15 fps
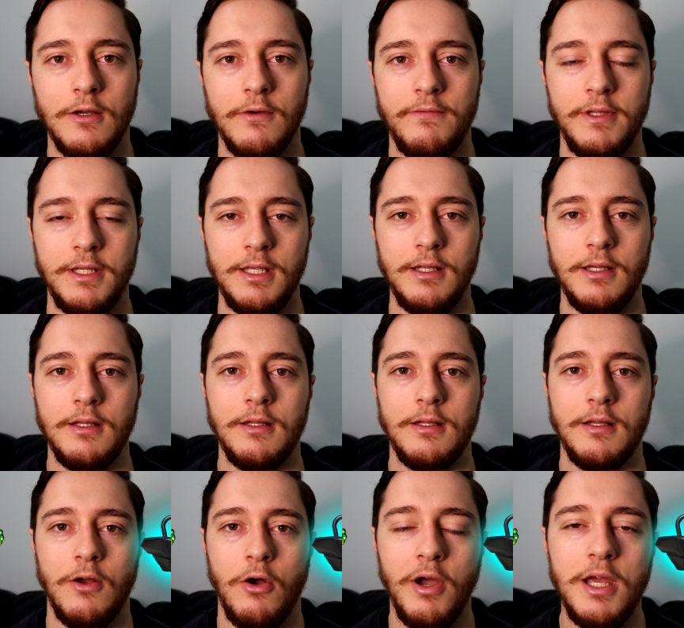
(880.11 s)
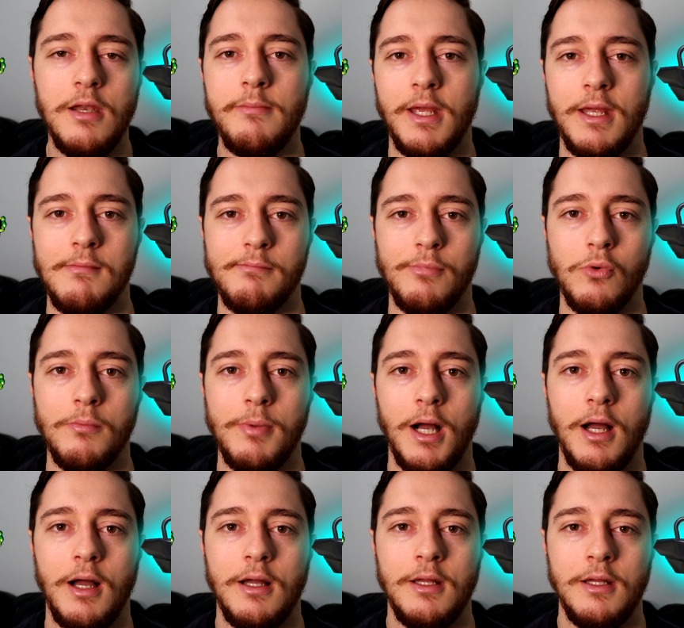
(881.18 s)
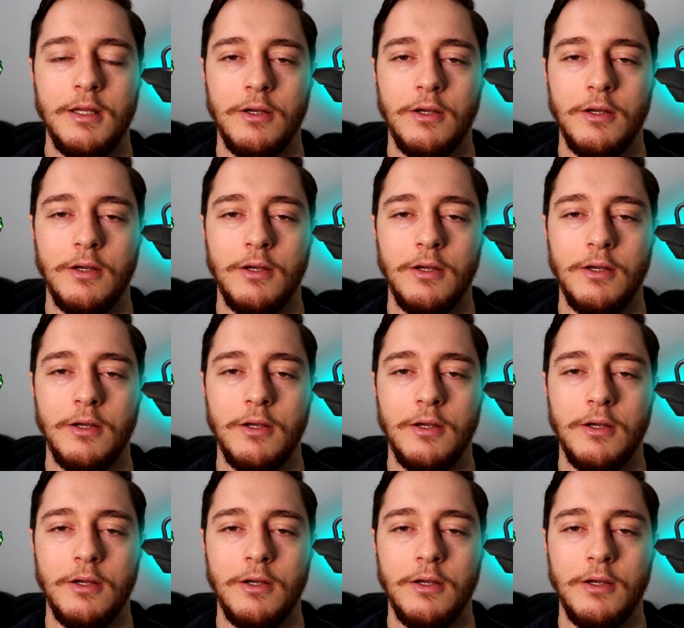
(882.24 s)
of the Ironman bull bar.